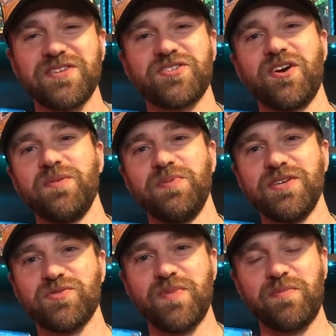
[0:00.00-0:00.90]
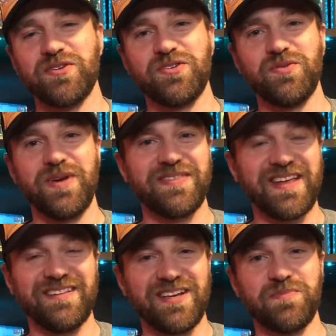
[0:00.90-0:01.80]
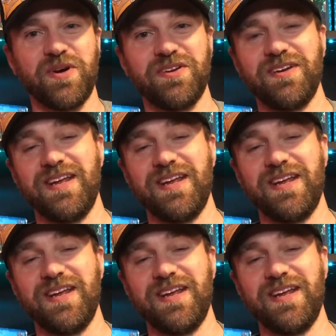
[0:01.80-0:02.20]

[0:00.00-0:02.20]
get started, please remember to hit that like button